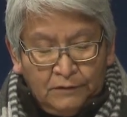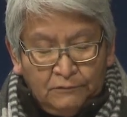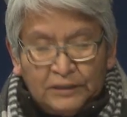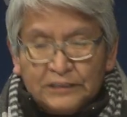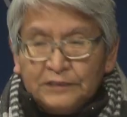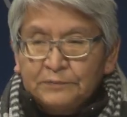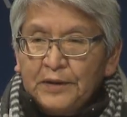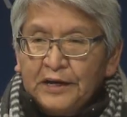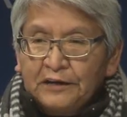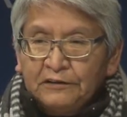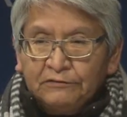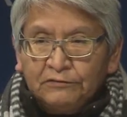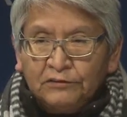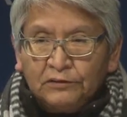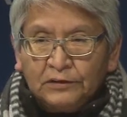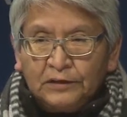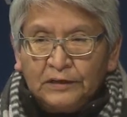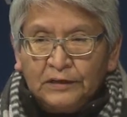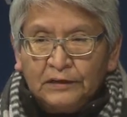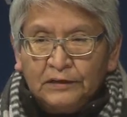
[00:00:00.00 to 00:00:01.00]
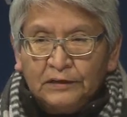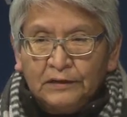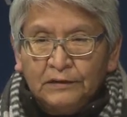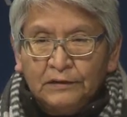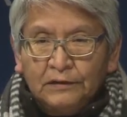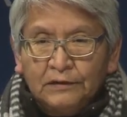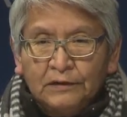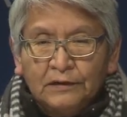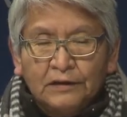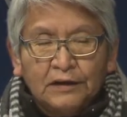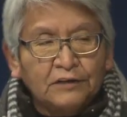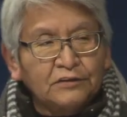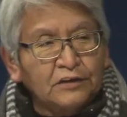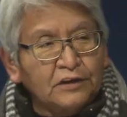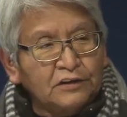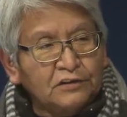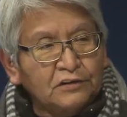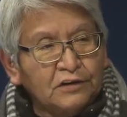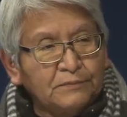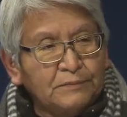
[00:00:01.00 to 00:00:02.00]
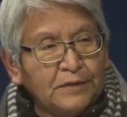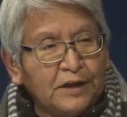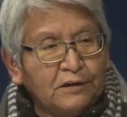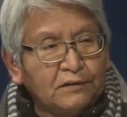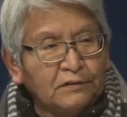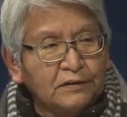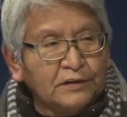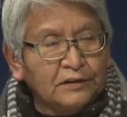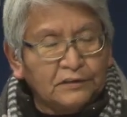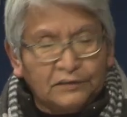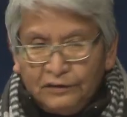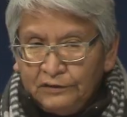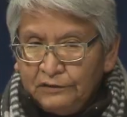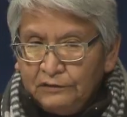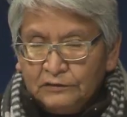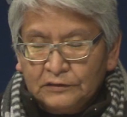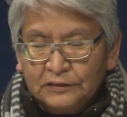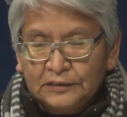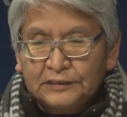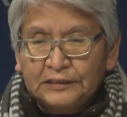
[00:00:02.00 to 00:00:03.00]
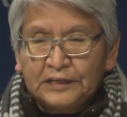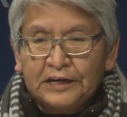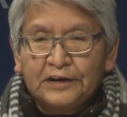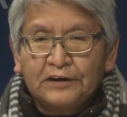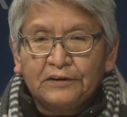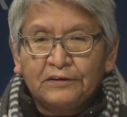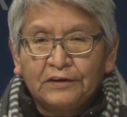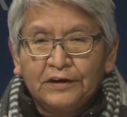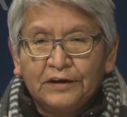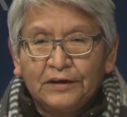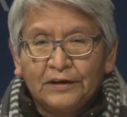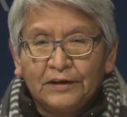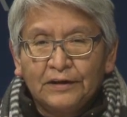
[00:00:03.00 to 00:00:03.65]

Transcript: respectfully. And then you come out, and you don't stare.